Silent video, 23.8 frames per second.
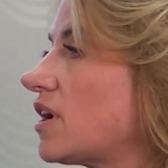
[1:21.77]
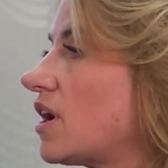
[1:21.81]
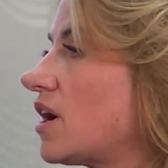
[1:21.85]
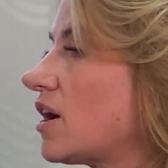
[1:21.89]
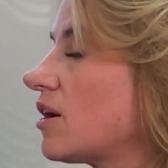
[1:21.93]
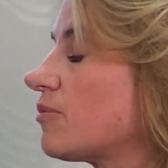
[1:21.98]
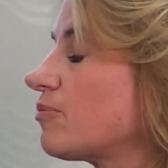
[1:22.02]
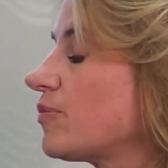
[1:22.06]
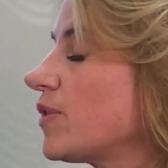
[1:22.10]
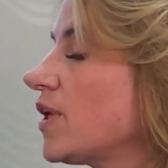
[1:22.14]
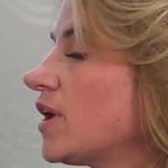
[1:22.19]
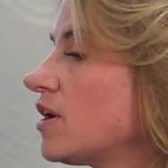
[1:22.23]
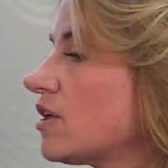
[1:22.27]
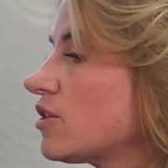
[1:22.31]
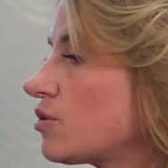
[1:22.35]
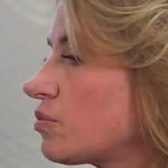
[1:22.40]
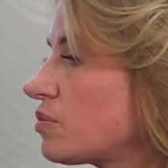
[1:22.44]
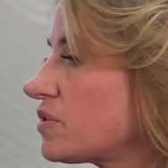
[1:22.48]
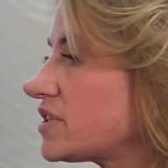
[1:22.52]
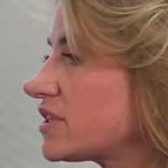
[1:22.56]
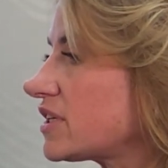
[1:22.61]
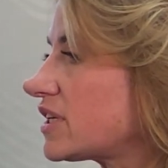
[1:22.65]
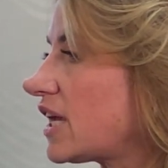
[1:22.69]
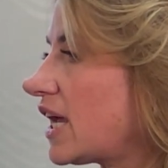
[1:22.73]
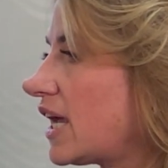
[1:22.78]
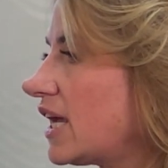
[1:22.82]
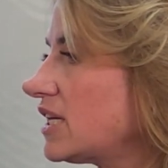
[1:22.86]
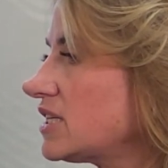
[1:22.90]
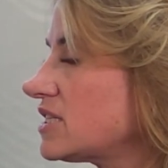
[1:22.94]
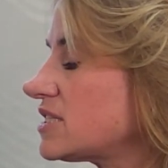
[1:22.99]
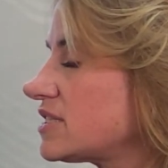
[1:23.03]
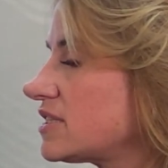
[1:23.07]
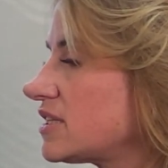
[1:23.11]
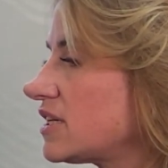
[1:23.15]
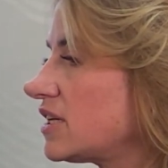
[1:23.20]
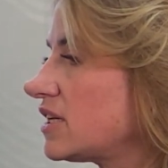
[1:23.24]
There was a
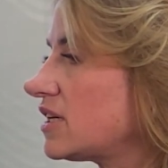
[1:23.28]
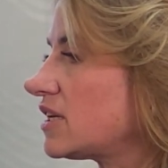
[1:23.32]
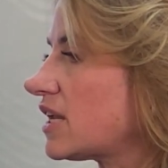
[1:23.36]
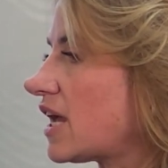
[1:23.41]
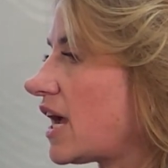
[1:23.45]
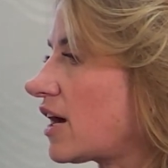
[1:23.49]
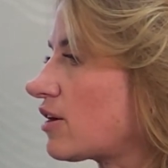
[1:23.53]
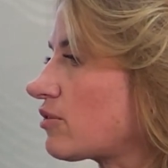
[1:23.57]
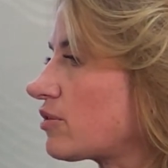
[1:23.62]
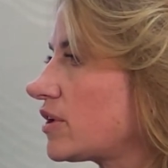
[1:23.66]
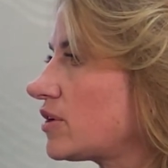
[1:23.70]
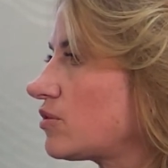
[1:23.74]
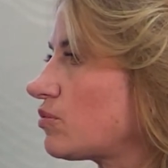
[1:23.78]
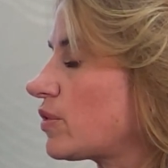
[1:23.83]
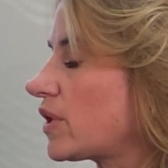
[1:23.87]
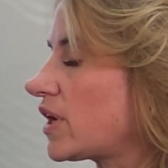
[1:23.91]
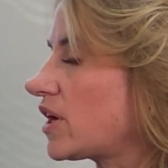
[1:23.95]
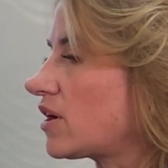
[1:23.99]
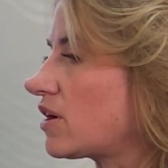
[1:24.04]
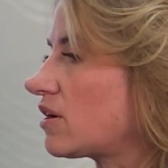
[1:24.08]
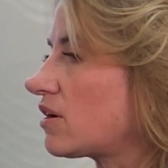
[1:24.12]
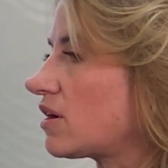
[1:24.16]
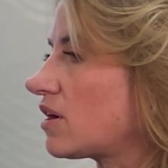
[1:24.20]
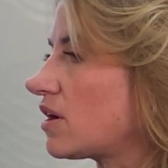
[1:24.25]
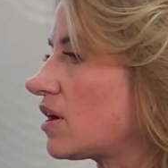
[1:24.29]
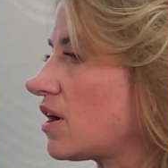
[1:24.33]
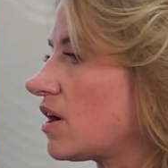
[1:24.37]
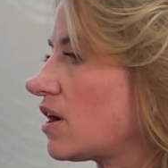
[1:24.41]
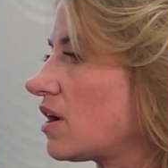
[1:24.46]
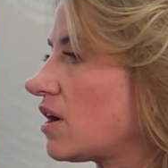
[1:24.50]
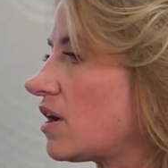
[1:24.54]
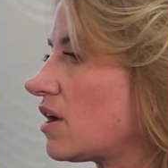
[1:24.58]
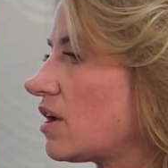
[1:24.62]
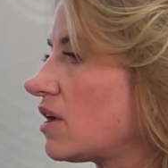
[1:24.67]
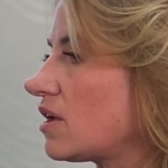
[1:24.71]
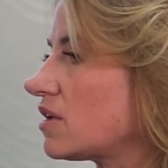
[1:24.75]
case in Akron where
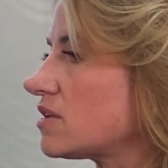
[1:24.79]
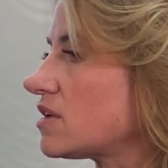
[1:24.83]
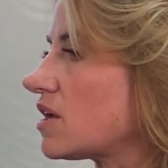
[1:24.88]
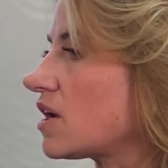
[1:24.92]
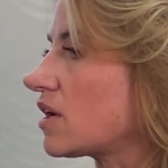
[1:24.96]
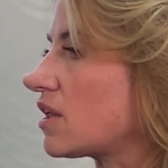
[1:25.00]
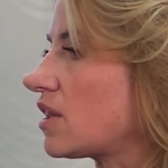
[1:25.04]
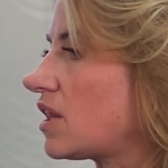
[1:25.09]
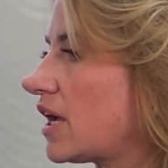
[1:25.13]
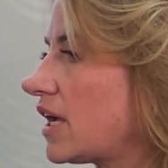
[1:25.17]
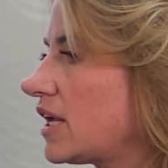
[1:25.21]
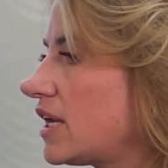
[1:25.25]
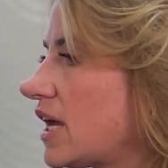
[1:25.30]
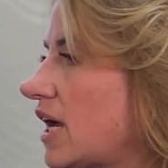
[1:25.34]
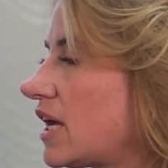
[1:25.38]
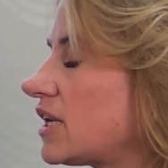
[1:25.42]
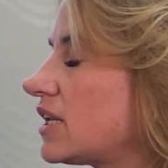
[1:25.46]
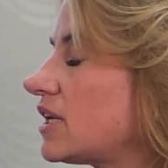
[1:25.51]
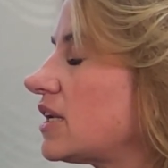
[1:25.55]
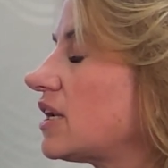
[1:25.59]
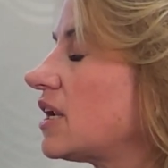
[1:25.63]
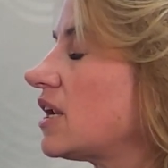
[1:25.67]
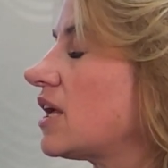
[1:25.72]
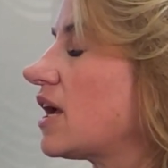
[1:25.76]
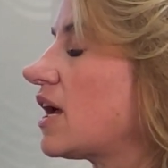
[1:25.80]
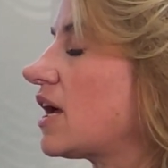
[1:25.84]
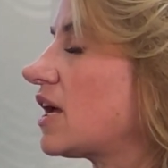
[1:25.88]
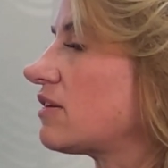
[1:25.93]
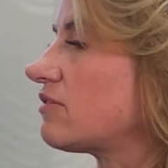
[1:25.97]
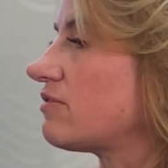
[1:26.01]
a client had a